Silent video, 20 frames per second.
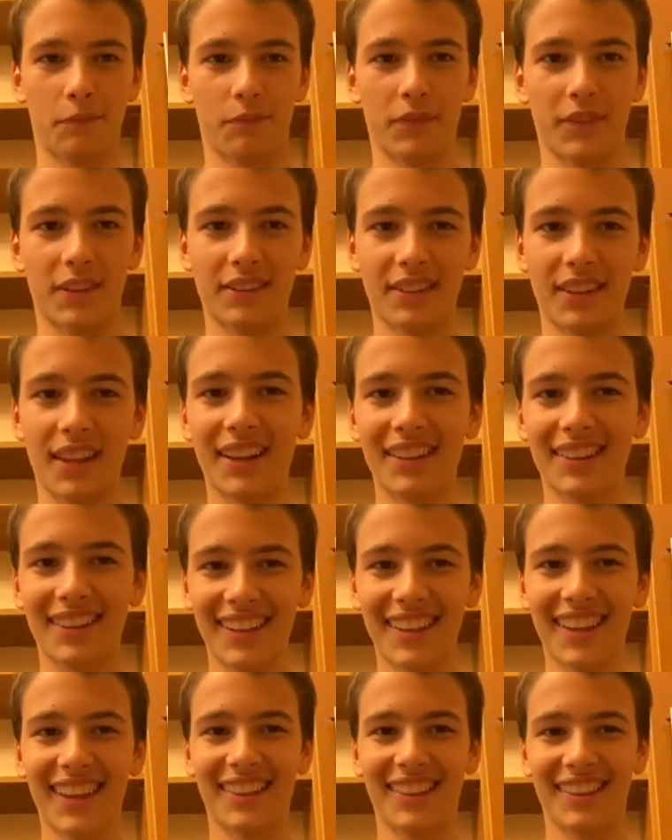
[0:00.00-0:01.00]
start
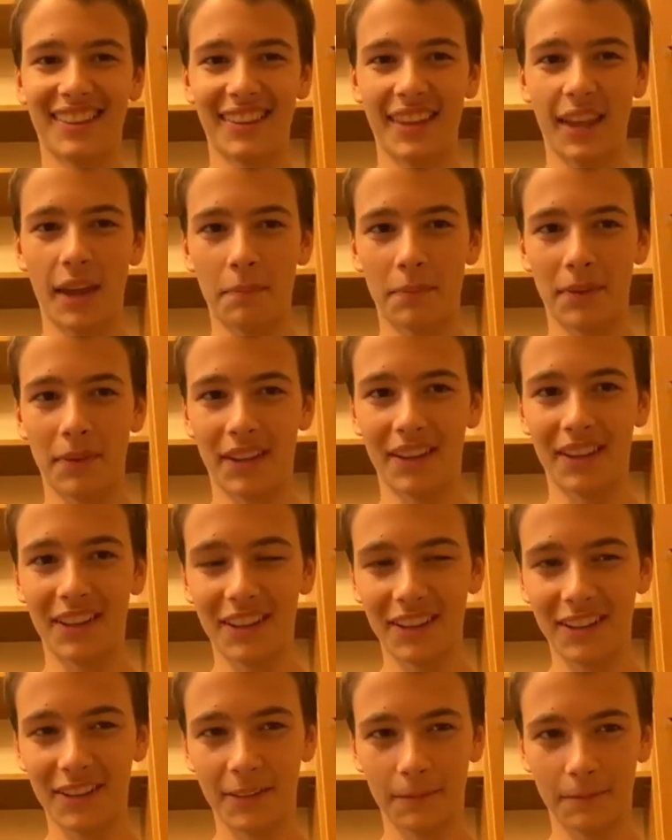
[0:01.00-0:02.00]
again tapping
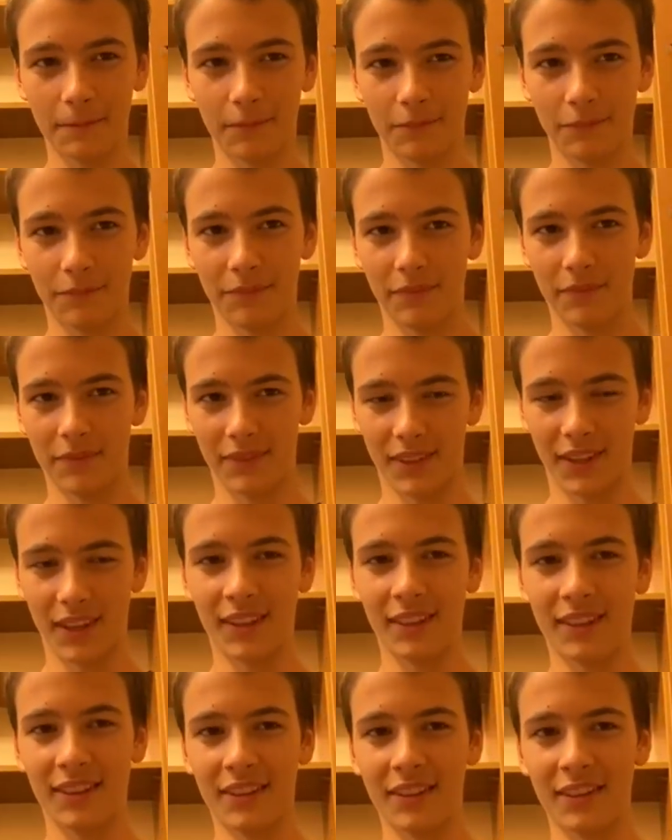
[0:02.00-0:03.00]

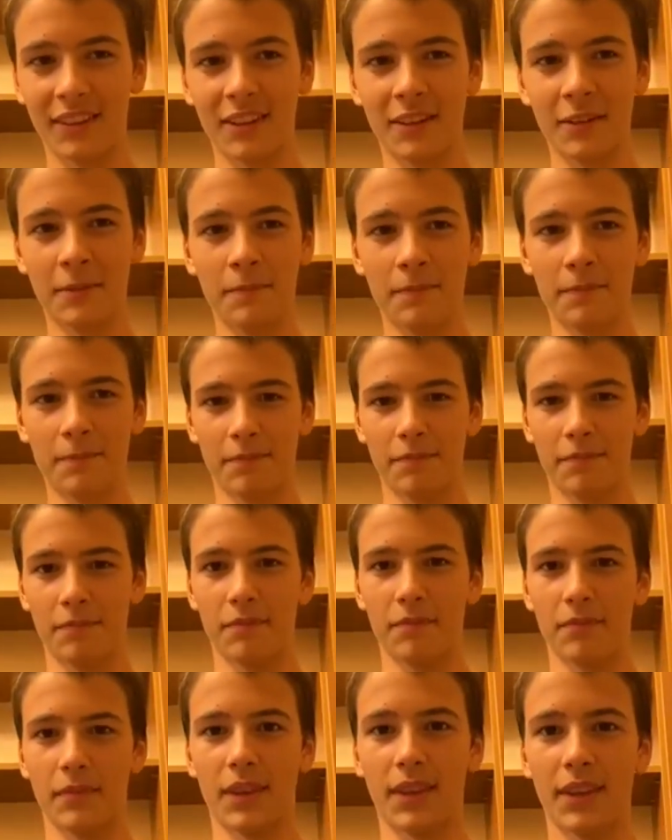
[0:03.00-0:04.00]
and
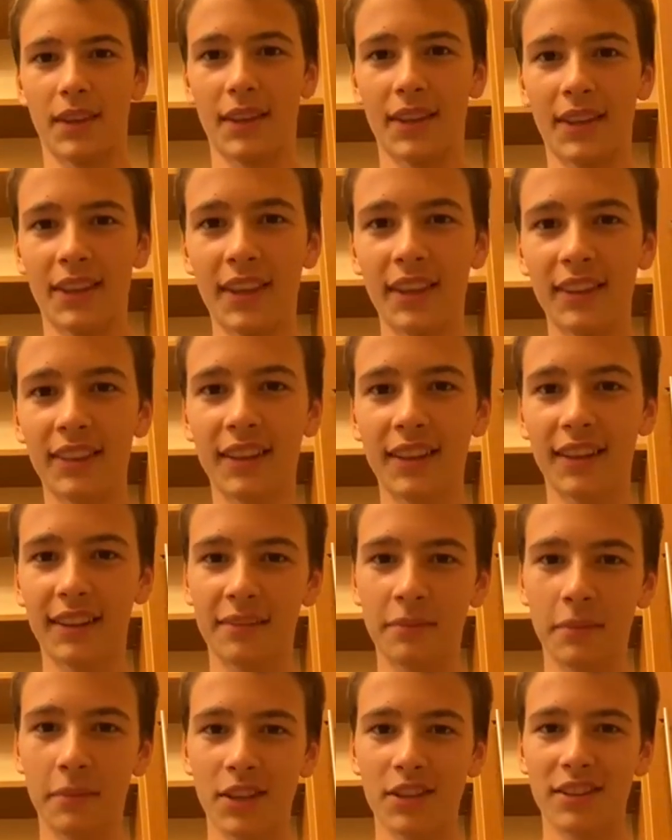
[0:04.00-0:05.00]
getting
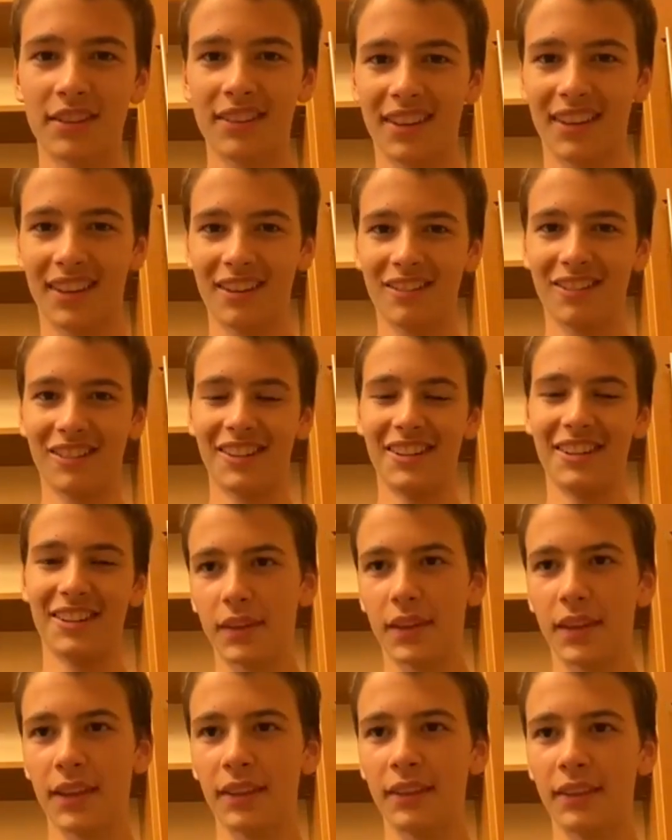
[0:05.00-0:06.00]
as much as I could.
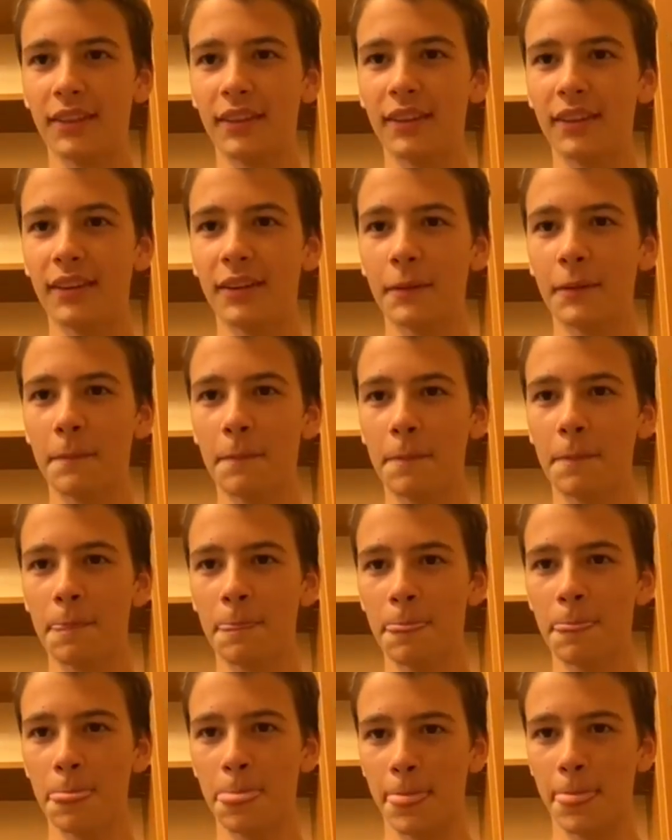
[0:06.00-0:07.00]
And
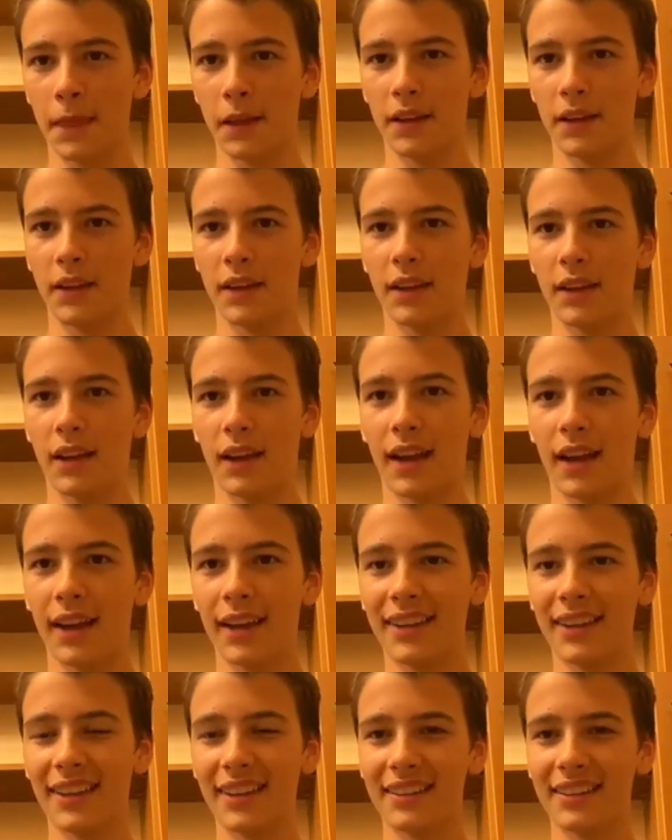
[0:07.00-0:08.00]
I
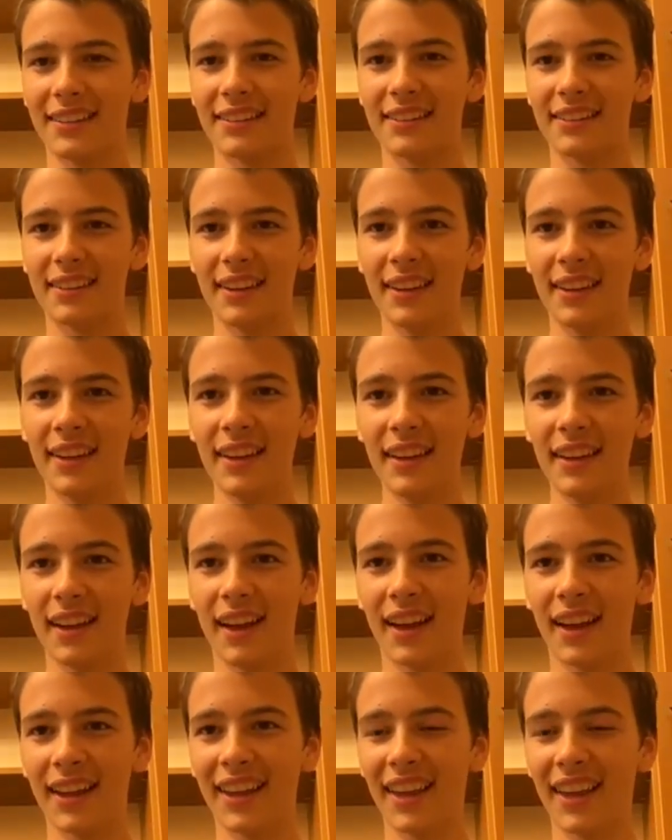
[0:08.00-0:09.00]
can say
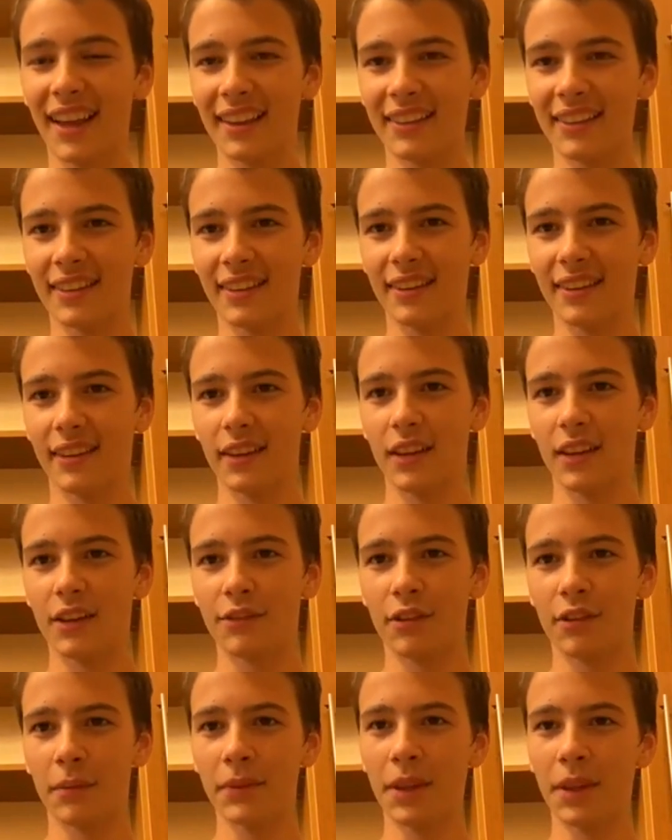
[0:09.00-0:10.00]
I got,
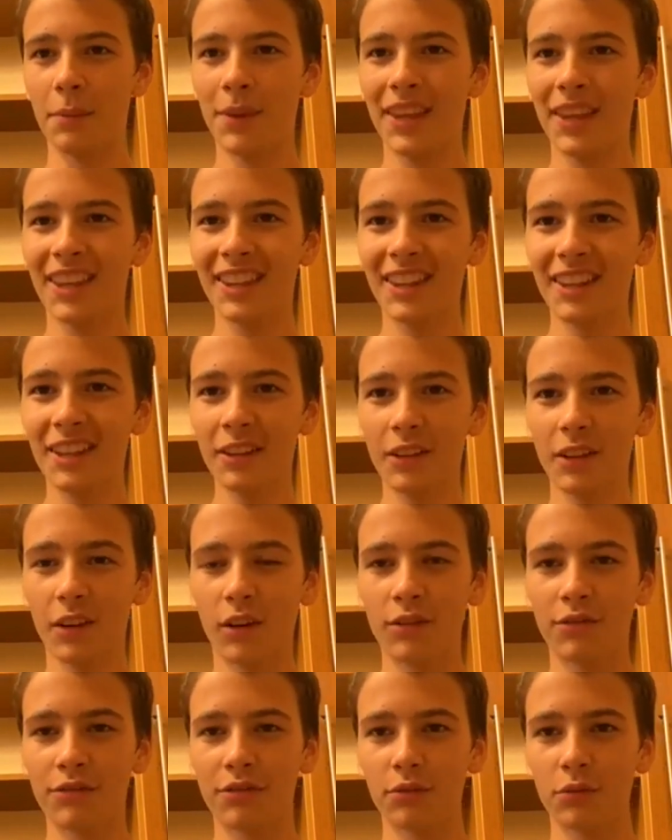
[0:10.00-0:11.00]
from the beginning
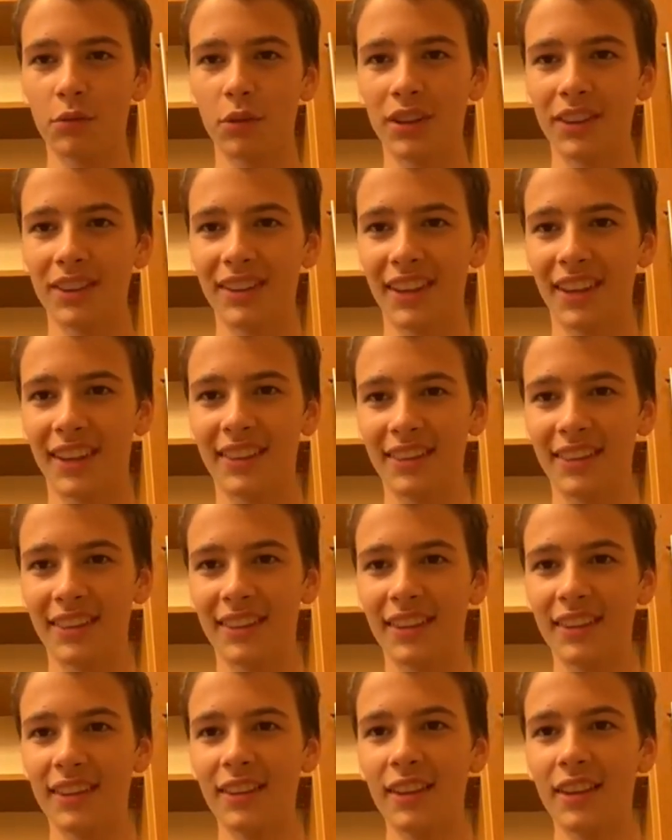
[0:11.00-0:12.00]
of
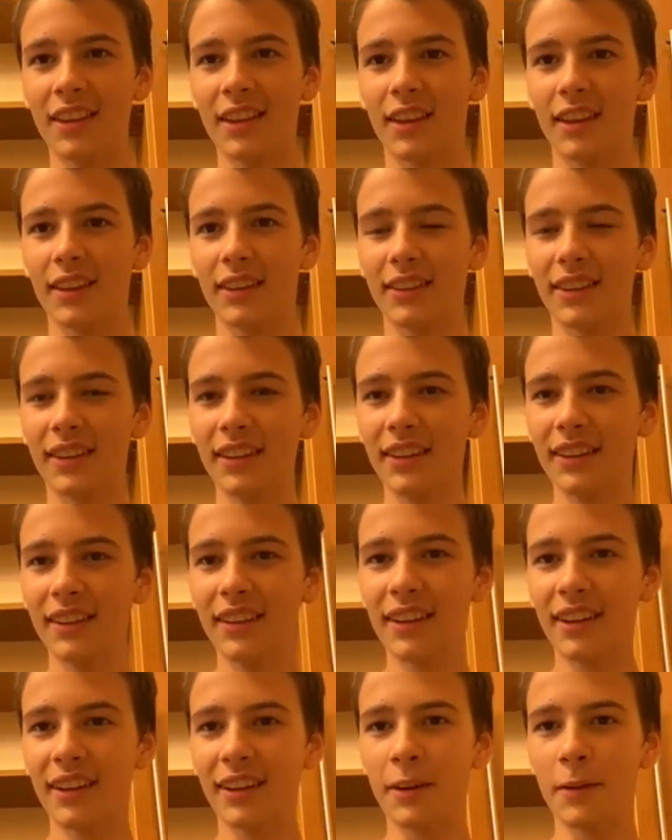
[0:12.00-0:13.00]
2018 till
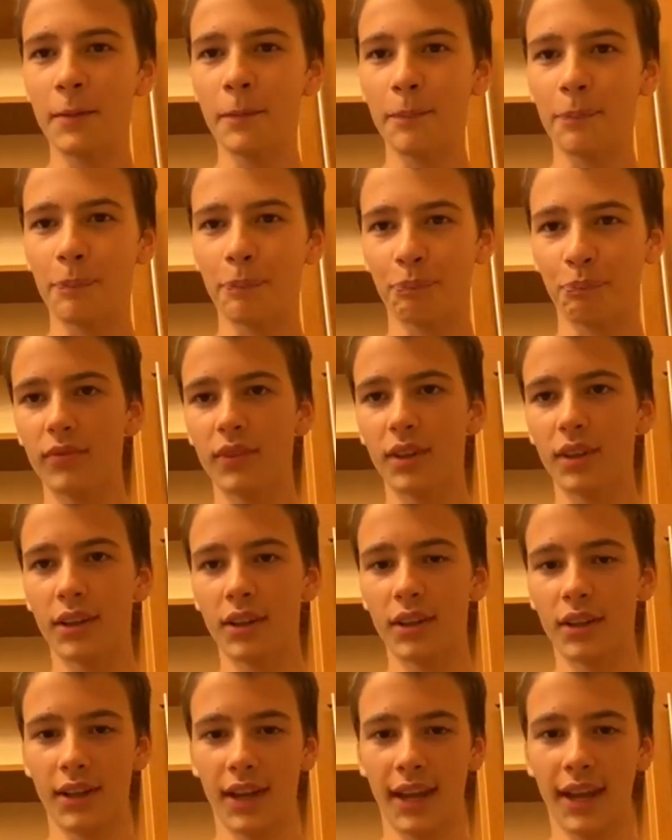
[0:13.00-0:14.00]

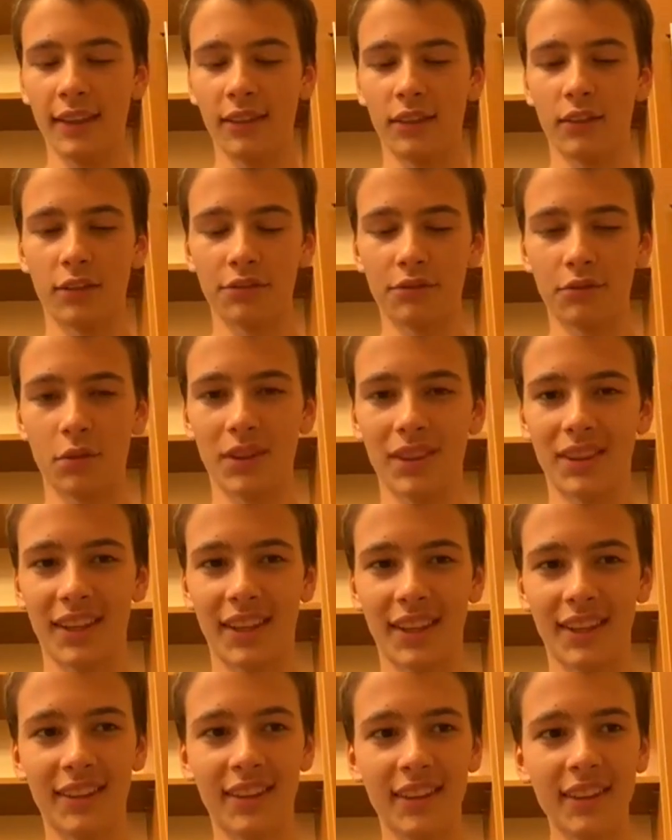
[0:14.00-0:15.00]
the end of
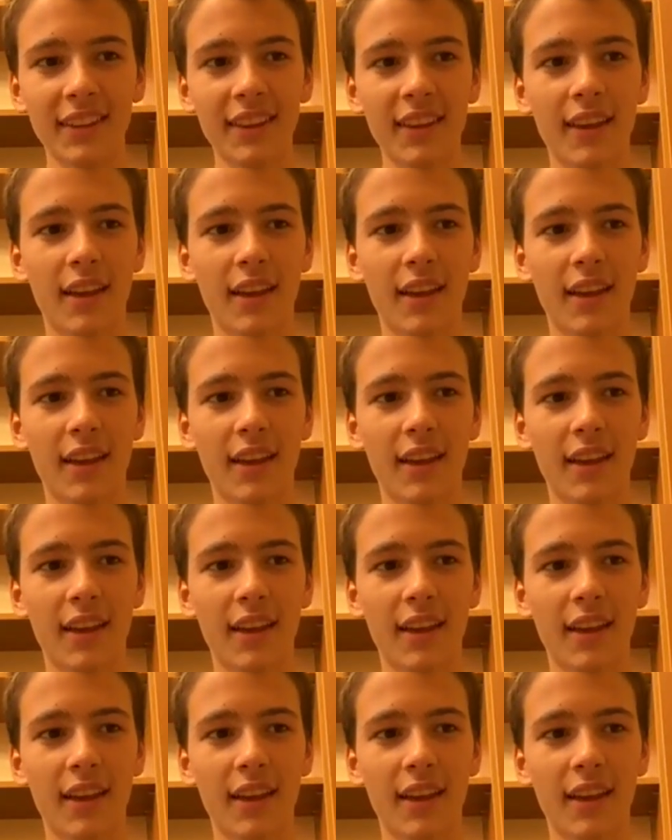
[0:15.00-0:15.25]
2018,